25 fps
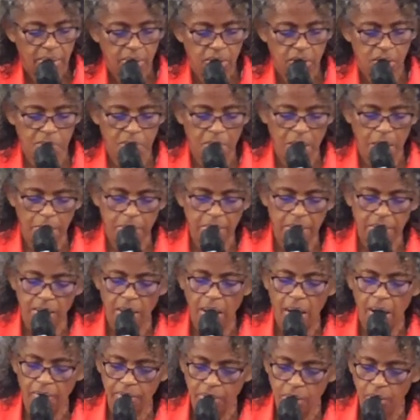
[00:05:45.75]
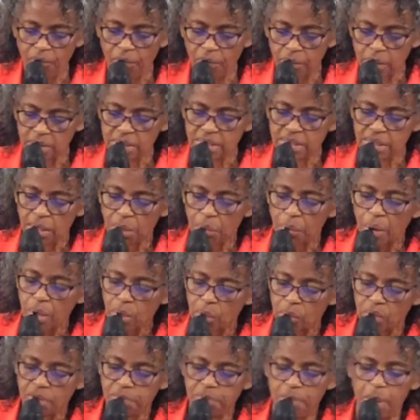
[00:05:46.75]
You may be here for
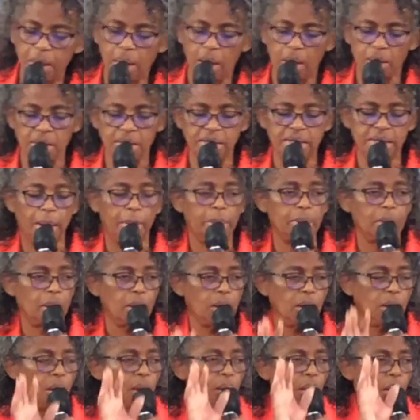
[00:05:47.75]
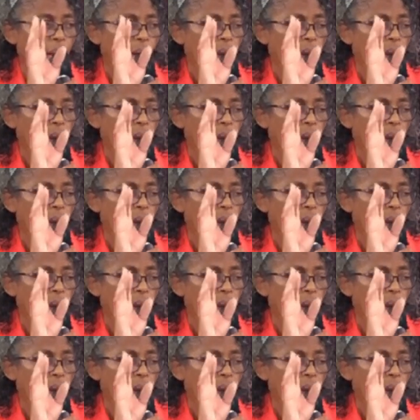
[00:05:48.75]
consideration. We'll speak on the subject,